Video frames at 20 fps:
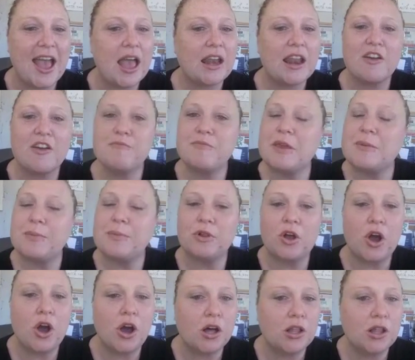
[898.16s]
and have people
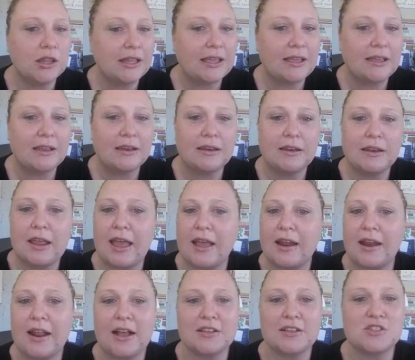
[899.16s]
call in
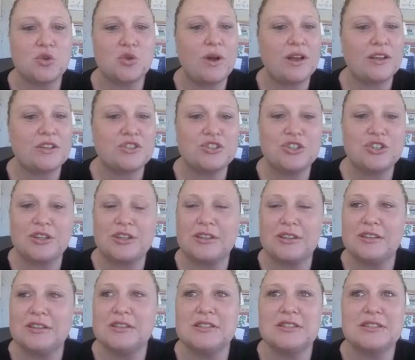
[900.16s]
and ask
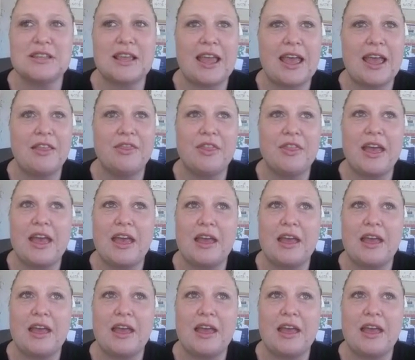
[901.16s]
questions. And